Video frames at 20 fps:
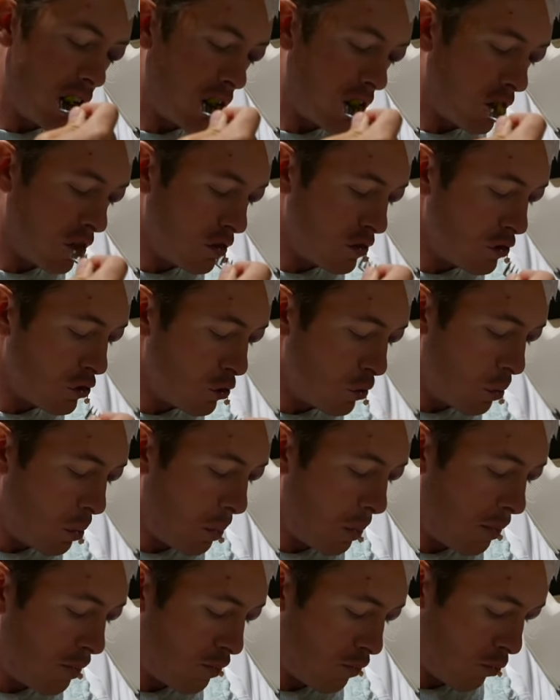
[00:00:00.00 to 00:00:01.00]
Nope, you're
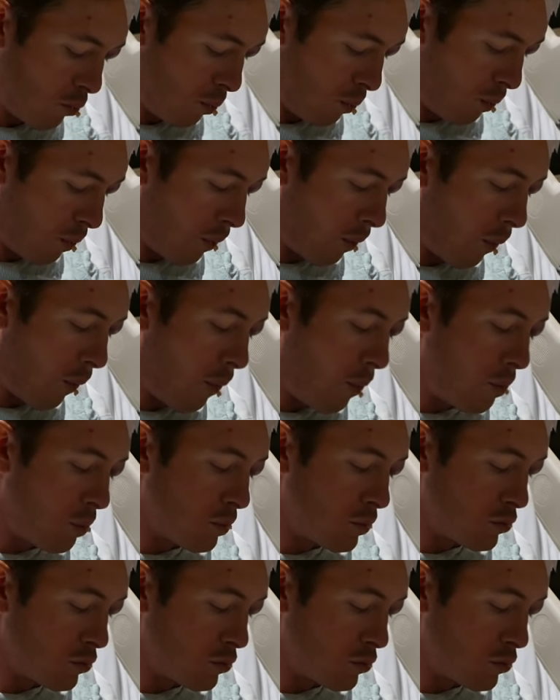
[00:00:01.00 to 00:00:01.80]
determined. Okay.